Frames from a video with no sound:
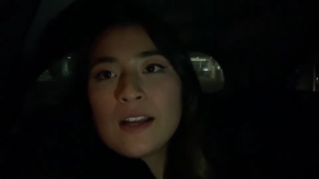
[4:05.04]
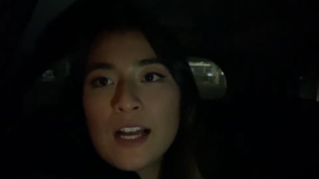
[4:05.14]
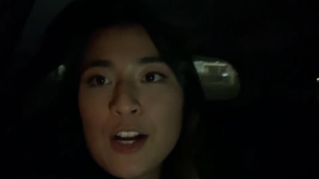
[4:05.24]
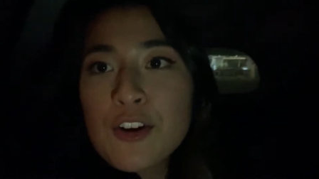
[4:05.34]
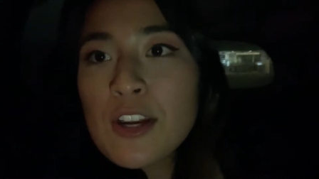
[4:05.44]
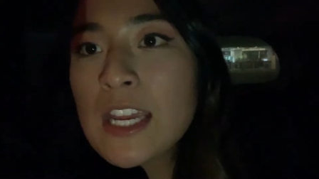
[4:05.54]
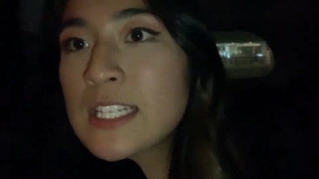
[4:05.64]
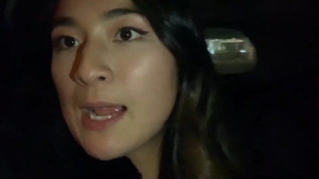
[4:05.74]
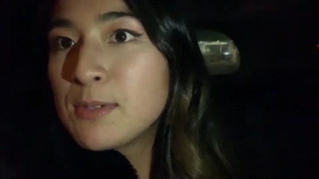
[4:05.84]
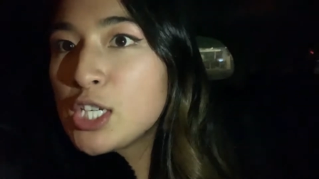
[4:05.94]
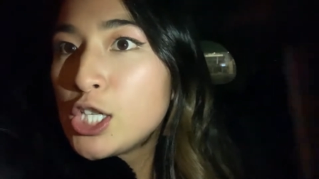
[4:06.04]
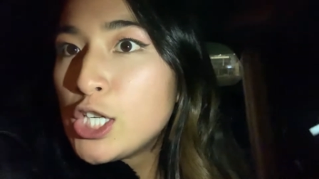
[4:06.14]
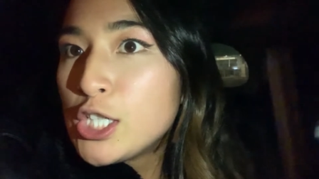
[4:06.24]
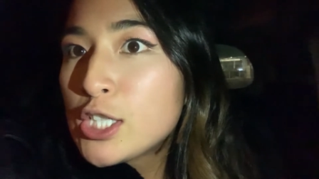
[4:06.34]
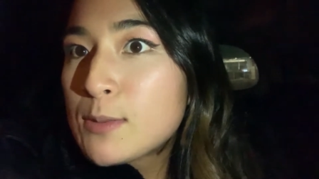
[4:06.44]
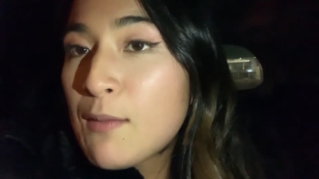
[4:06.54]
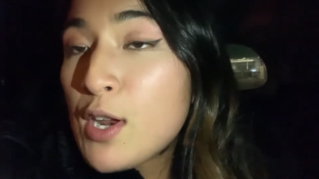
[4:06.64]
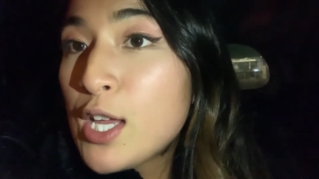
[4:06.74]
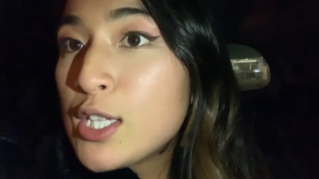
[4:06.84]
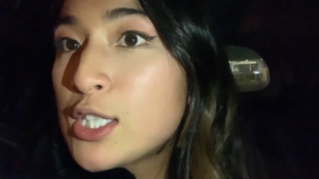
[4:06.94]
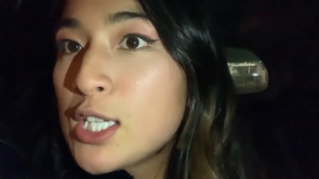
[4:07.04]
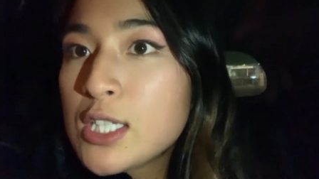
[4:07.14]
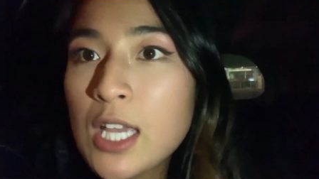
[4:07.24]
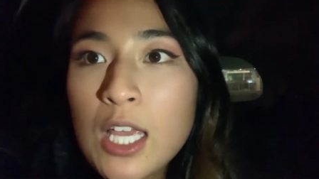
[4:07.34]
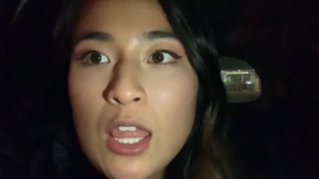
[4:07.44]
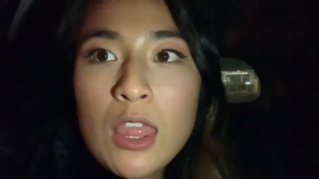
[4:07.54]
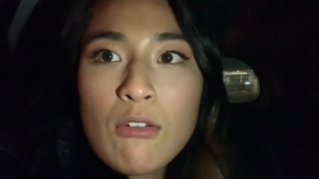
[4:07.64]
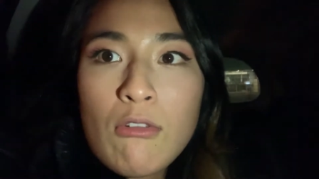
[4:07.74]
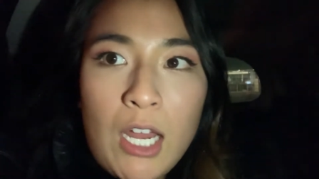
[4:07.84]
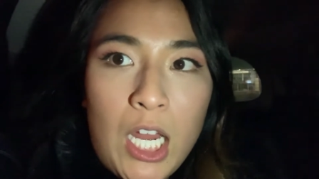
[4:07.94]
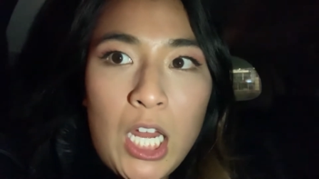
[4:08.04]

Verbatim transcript: Hungry, time to eat. i have been eating since like 3.